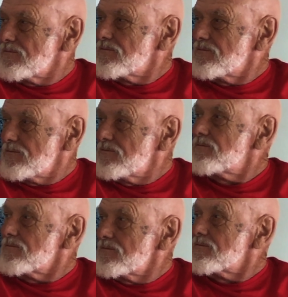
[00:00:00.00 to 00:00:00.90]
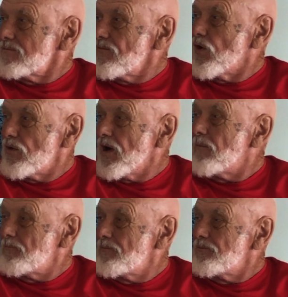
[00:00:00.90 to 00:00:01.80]
had eight flats. Yeah. Oh, yeah.
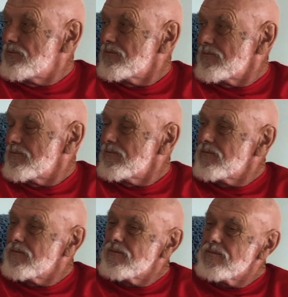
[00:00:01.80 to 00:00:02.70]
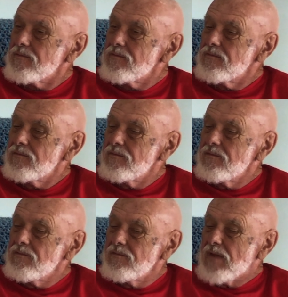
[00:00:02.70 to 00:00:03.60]
What is it that causes the
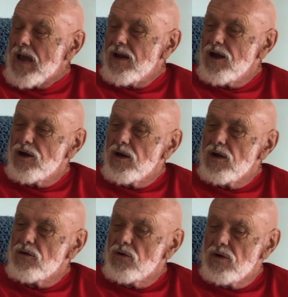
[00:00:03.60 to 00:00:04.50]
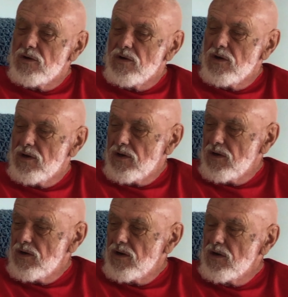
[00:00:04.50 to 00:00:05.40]
flats? Is it like little burrs, those,
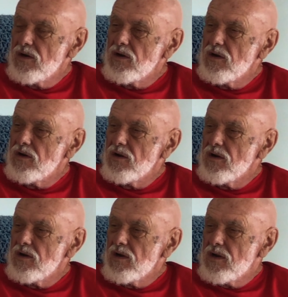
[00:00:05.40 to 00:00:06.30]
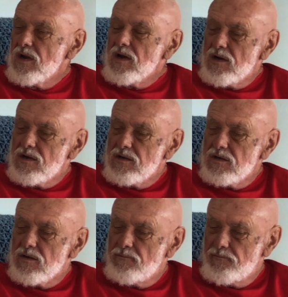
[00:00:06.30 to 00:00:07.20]
those little burrs, or um,
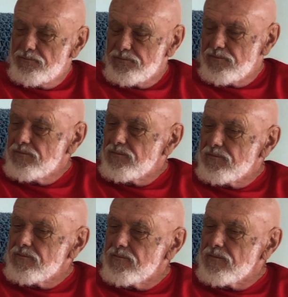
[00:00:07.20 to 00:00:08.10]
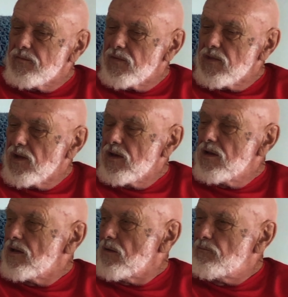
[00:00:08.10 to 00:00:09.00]
uh, pieces of glass, or
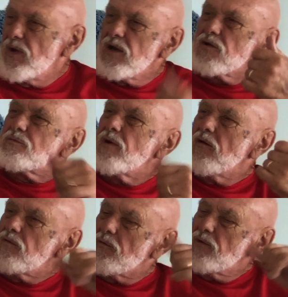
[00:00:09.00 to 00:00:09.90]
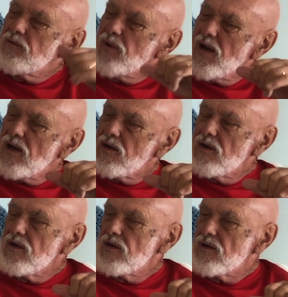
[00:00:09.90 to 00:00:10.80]
the biggest garbage we've had
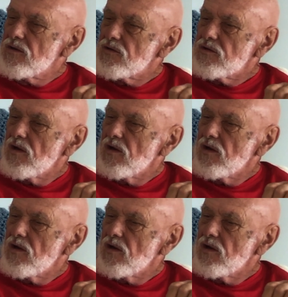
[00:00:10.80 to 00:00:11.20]
is